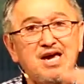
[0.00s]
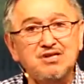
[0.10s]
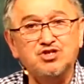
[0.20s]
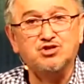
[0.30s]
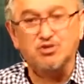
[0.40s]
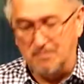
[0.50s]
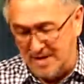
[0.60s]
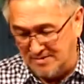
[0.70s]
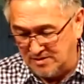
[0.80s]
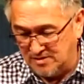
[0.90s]

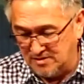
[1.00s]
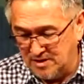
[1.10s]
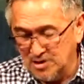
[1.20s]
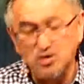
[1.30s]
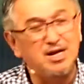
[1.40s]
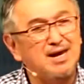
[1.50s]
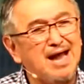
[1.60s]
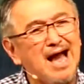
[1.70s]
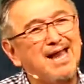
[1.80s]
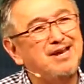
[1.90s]
instrumental to the
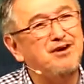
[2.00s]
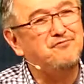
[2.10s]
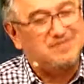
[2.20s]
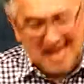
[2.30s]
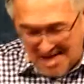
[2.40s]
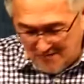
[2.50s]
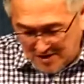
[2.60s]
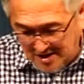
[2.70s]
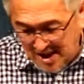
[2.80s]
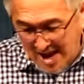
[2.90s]
line of
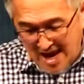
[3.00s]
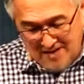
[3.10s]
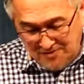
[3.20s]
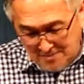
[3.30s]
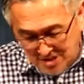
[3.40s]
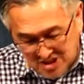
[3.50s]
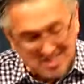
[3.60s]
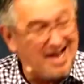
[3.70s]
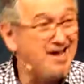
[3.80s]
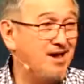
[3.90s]
David and the
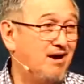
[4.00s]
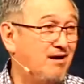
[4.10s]
Messiah.